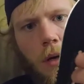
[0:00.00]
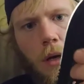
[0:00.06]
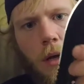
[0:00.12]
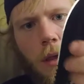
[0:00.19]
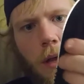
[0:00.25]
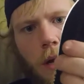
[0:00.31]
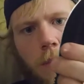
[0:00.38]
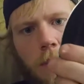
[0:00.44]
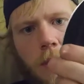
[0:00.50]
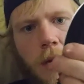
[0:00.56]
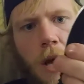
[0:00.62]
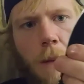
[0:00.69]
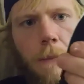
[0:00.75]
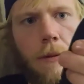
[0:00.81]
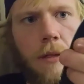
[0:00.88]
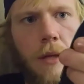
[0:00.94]
and then up
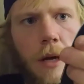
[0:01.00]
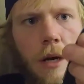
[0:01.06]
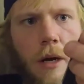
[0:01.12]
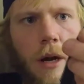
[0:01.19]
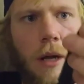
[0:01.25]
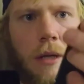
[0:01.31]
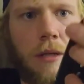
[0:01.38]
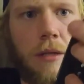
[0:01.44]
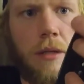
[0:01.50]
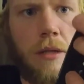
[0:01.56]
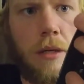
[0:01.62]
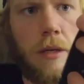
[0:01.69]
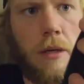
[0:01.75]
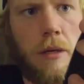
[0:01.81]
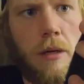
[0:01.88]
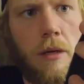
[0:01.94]
top it's got a nice
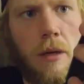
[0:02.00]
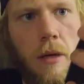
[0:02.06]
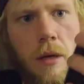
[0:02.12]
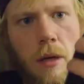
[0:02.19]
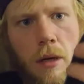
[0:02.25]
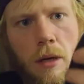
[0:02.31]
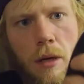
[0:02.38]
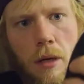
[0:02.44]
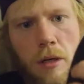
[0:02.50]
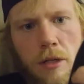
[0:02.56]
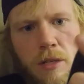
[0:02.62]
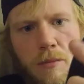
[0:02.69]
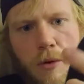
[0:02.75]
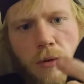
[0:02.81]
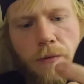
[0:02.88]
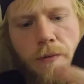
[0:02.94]

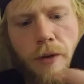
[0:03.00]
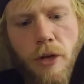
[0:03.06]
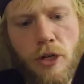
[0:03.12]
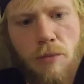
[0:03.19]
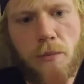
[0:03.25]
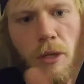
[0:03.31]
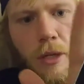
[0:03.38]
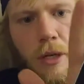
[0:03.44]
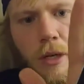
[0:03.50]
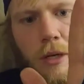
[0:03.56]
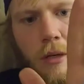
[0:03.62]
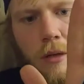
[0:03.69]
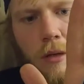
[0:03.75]
smooth finish blade.